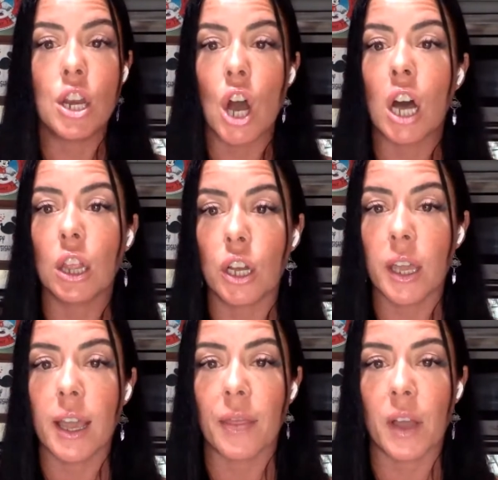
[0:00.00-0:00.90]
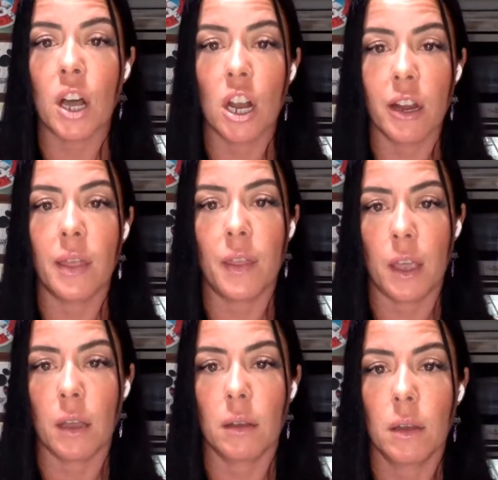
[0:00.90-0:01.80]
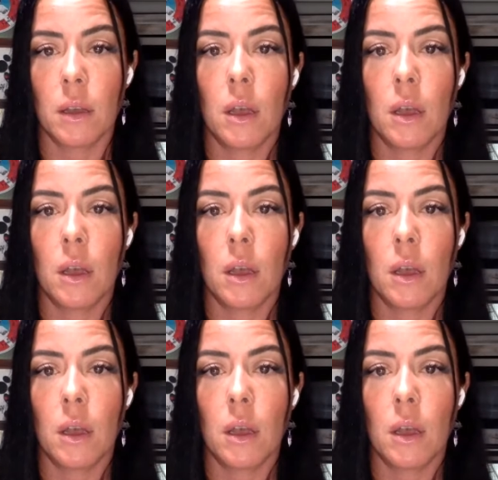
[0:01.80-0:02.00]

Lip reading: not looking at the current thing.